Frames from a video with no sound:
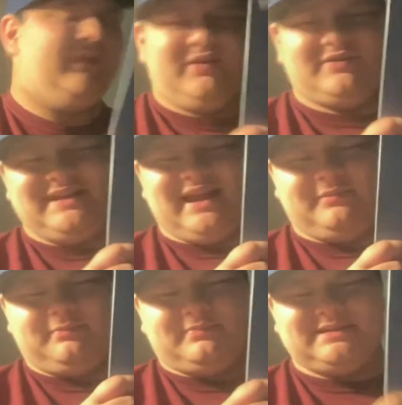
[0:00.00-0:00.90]
Here's
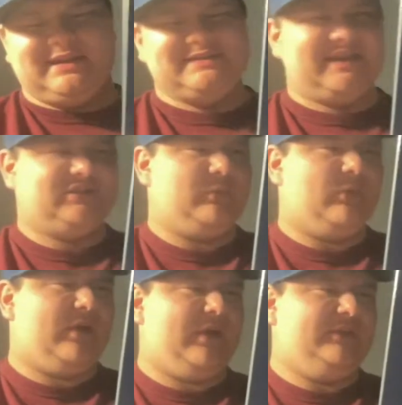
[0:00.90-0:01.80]
Cygnus
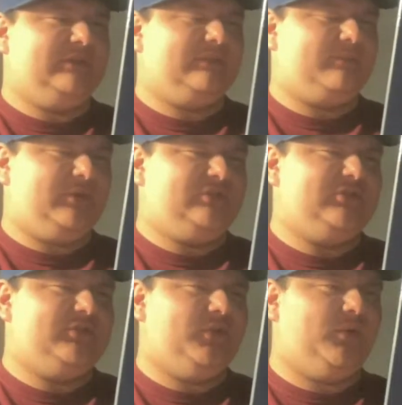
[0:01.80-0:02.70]
X1, Book
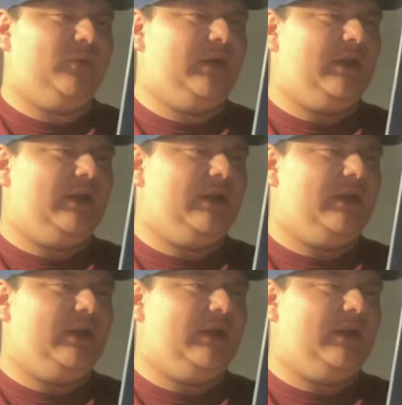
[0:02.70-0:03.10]
2.